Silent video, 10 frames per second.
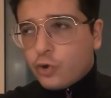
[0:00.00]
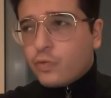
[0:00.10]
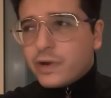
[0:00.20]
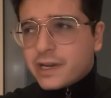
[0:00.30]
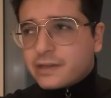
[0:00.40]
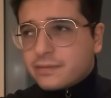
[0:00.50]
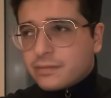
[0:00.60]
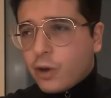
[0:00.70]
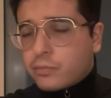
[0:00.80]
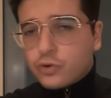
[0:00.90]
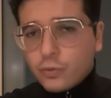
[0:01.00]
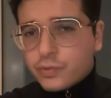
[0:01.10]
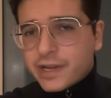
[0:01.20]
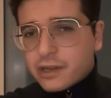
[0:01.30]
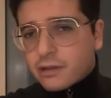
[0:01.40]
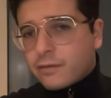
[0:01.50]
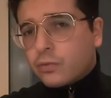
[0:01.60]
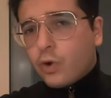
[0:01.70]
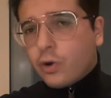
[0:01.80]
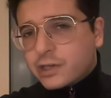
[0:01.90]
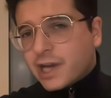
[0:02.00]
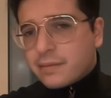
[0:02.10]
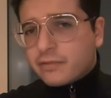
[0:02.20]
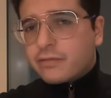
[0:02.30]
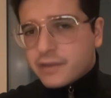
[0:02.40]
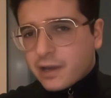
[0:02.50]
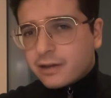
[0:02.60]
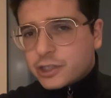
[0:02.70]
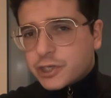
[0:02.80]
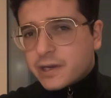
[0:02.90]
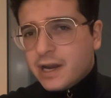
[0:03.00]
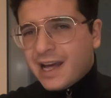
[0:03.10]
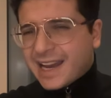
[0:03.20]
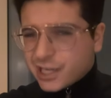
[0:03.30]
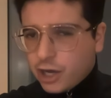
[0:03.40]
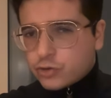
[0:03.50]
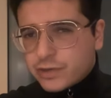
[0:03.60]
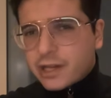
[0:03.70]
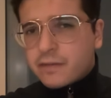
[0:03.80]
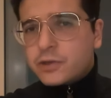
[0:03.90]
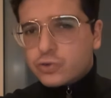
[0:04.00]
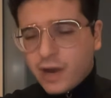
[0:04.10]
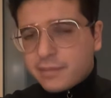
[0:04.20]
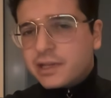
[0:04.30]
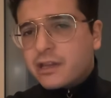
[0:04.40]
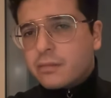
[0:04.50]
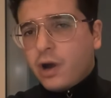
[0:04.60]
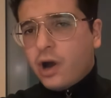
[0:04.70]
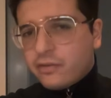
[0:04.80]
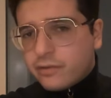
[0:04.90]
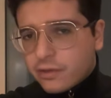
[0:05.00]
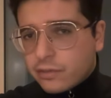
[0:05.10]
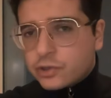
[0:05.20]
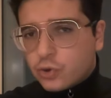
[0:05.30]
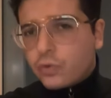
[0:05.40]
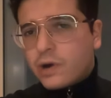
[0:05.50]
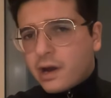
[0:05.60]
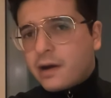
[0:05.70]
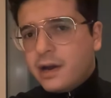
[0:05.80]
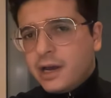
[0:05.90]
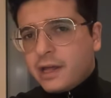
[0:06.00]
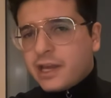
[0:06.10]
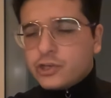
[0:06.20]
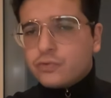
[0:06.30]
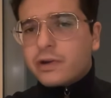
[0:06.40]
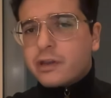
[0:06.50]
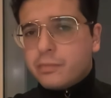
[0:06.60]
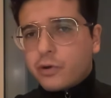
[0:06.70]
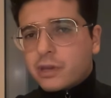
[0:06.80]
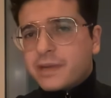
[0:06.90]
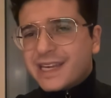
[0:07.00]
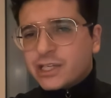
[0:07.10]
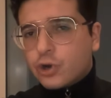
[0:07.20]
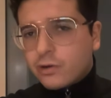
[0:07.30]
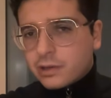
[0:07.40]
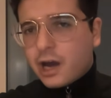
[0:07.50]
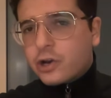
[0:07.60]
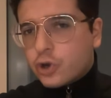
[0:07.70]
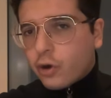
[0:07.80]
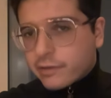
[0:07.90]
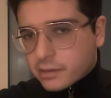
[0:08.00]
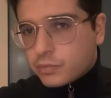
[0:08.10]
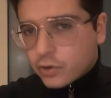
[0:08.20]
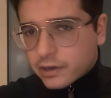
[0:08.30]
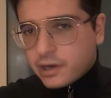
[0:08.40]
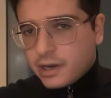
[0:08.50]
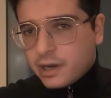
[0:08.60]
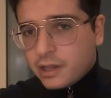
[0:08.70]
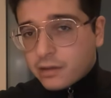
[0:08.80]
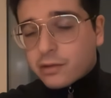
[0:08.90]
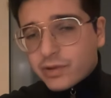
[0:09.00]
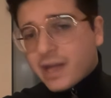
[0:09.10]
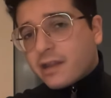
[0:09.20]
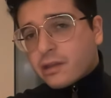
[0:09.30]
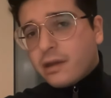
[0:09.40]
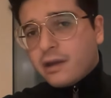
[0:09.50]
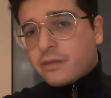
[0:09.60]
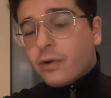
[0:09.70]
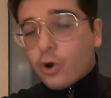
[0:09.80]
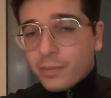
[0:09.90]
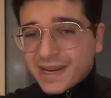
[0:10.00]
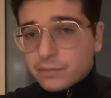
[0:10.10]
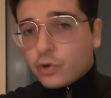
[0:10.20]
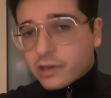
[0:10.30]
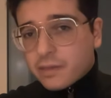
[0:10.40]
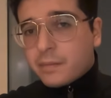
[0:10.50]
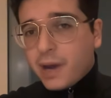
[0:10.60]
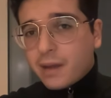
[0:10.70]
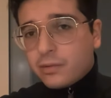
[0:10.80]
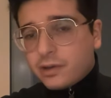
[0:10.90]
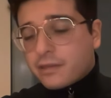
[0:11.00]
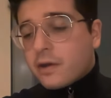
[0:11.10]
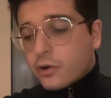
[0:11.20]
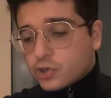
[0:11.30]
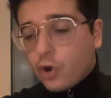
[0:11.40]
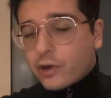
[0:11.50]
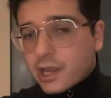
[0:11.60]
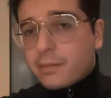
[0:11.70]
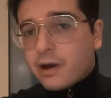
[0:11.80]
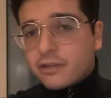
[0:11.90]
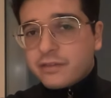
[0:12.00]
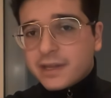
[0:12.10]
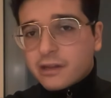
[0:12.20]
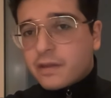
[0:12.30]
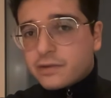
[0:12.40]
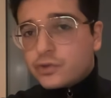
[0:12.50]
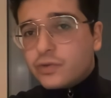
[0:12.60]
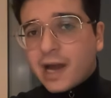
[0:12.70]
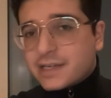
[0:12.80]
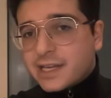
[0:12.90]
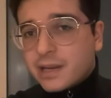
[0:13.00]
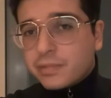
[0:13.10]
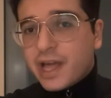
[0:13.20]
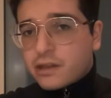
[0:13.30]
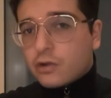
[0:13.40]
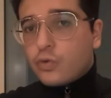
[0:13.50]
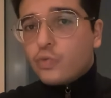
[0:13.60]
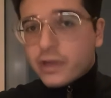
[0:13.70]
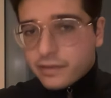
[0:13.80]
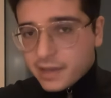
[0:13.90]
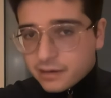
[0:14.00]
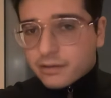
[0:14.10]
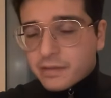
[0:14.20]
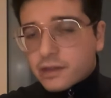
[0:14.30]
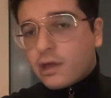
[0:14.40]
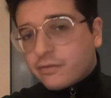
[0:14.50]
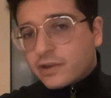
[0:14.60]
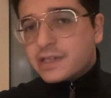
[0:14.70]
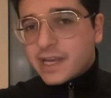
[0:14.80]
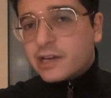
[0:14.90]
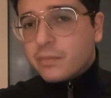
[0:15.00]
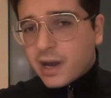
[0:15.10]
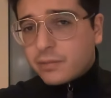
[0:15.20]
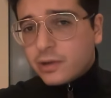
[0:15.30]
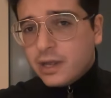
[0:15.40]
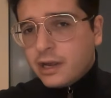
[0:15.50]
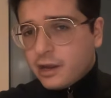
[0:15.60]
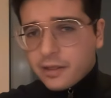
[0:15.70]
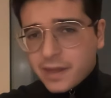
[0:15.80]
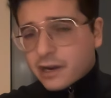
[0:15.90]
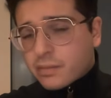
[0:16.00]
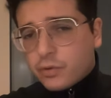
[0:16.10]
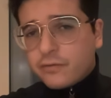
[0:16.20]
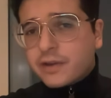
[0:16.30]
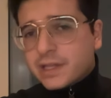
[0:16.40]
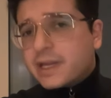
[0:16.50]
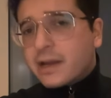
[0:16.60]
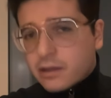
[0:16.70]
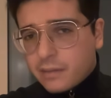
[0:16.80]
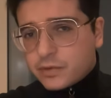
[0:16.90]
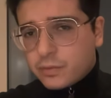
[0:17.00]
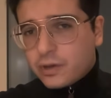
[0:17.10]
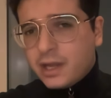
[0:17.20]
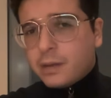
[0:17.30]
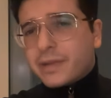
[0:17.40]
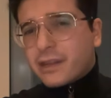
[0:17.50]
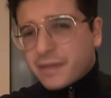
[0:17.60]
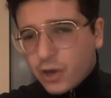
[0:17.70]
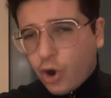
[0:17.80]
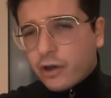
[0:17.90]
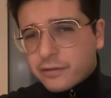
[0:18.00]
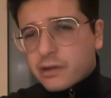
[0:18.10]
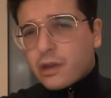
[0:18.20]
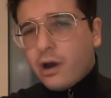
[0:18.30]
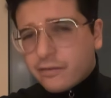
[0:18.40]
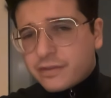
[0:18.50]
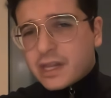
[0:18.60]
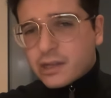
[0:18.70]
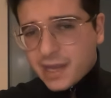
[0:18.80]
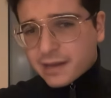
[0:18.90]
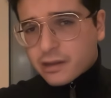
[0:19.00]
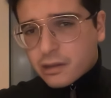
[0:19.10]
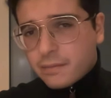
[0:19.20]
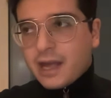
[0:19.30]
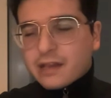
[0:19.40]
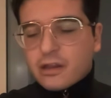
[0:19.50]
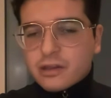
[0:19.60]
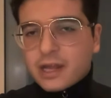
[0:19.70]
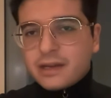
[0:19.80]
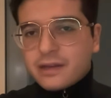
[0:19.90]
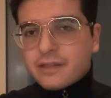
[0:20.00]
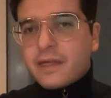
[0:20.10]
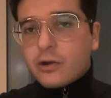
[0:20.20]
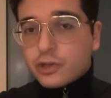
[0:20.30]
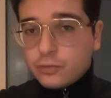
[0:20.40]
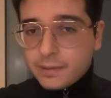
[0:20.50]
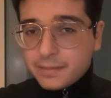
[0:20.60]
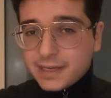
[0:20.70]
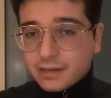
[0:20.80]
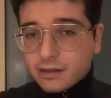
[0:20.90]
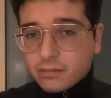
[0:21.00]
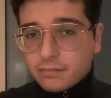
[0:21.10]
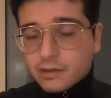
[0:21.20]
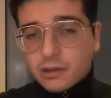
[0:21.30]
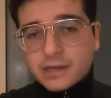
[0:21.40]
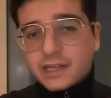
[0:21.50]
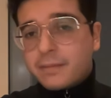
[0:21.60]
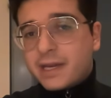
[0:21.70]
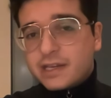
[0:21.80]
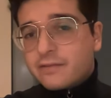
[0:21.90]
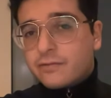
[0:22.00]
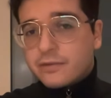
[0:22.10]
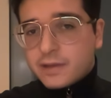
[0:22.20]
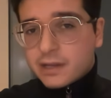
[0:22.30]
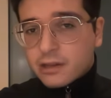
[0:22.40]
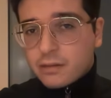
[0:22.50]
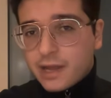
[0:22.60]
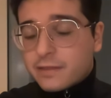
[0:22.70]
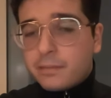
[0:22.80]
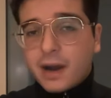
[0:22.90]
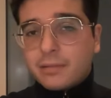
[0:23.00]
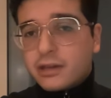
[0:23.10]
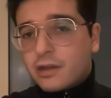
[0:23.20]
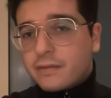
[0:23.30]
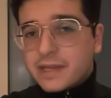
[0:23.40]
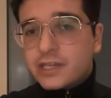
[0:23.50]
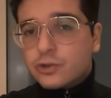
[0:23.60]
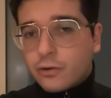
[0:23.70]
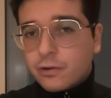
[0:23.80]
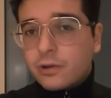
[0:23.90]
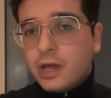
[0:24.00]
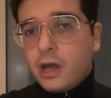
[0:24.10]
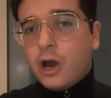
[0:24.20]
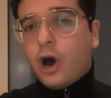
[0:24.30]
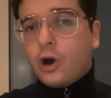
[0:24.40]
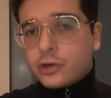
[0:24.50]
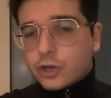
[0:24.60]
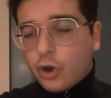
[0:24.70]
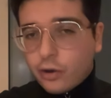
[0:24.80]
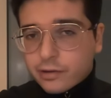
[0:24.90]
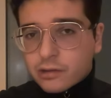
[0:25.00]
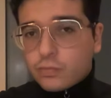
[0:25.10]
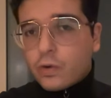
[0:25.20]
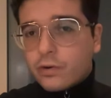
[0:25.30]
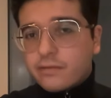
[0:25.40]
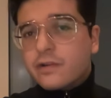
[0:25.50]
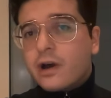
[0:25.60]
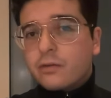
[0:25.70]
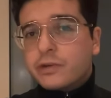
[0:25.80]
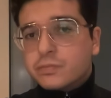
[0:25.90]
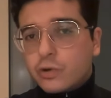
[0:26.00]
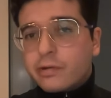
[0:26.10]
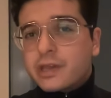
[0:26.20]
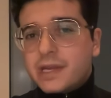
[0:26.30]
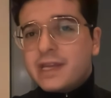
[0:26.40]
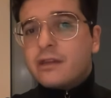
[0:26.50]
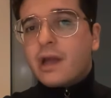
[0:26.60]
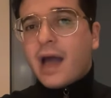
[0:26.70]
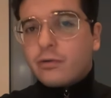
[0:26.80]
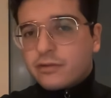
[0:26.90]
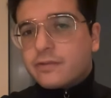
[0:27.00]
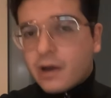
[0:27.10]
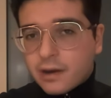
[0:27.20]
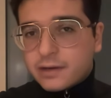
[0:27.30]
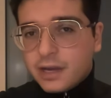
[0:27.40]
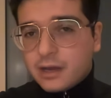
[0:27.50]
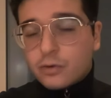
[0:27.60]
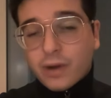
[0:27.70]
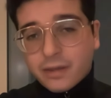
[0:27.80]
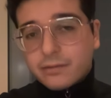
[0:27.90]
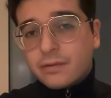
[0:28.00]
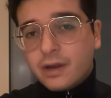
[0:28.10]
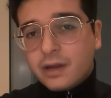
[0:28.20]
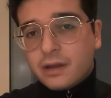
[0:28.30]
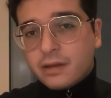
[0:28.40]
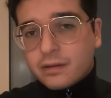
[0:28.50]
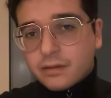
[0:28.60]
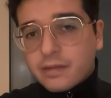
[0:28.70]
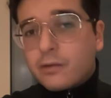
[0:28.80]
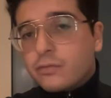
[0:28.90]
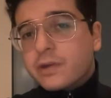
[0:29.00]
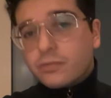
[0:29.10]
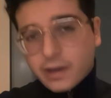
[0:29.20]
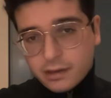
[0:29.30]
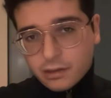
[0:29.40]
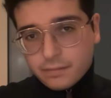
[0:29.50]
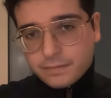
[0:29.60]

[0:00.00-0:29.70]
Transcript: when it appropriates the wrong type of theology and contradicts the tribalism of the Torah into what is supposed to be an eternal, uncaused book. So, yes, there are many books in the Bible that are talking about things that do not take place within the self contained Bible, and that is perfectly acceptable because the authors of these texts, as I said, they are human beings citing many different things, and the Bible is not the eternal, uncaused Word of God which proceeds out of God. Rather, that would be Christ.